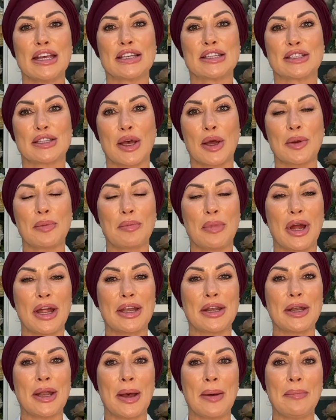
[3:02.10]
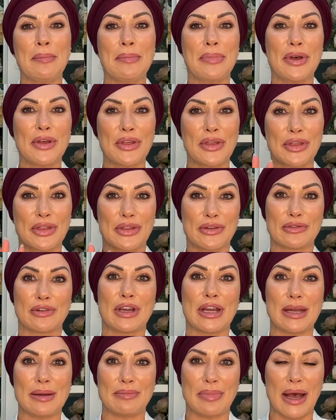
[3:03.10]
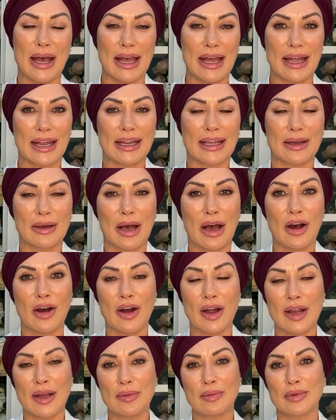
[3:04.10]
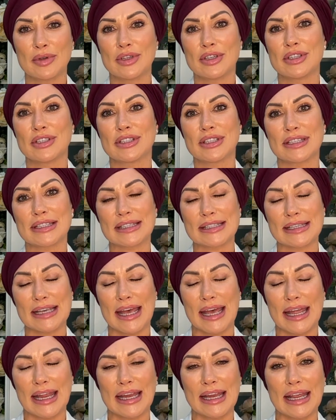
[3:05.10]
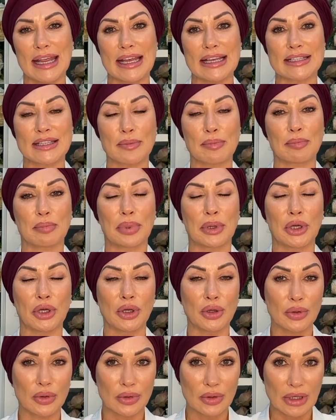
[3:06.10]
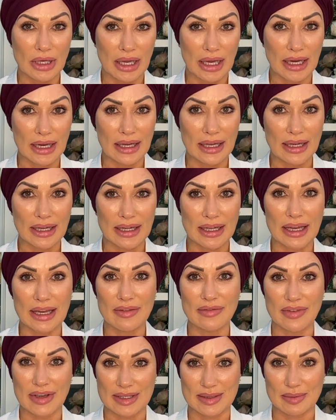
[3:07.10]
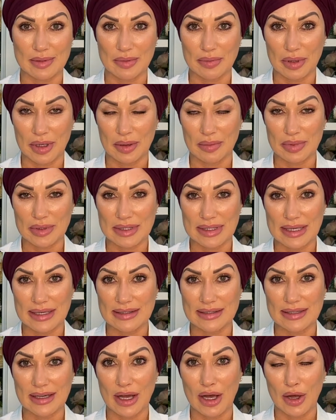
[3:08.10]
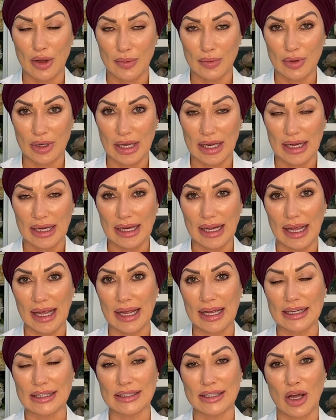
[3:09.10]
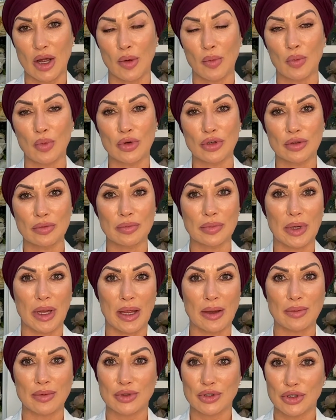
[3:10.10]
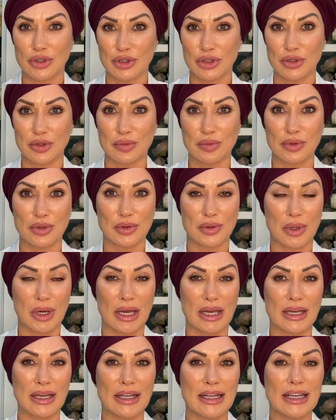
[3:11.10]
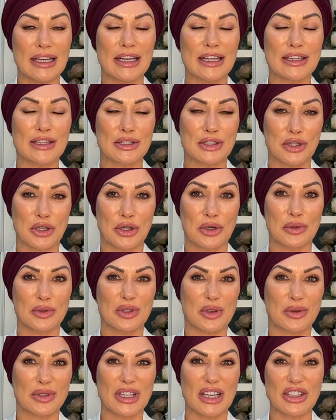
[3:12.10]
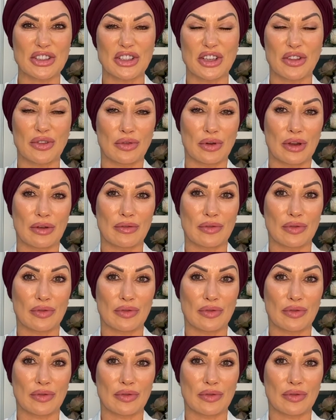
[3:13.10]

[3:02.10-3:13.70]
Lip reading: So my number 3 bag I would say is purely investment purposes only, and I wouldn't be able to choose between the 2, so it's actually 3 and